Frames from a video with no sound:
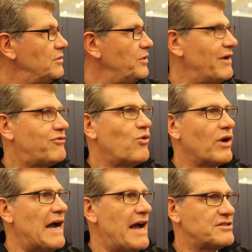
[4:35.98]
we have four
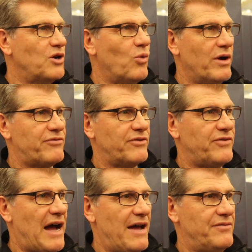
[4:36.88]
guys go one for
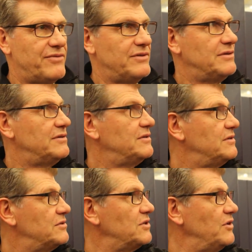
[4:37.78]
five.
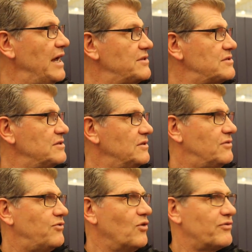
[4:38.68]
So that's
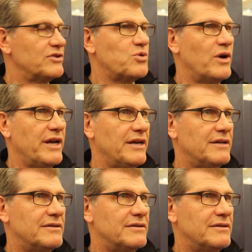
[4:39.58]
four for 20.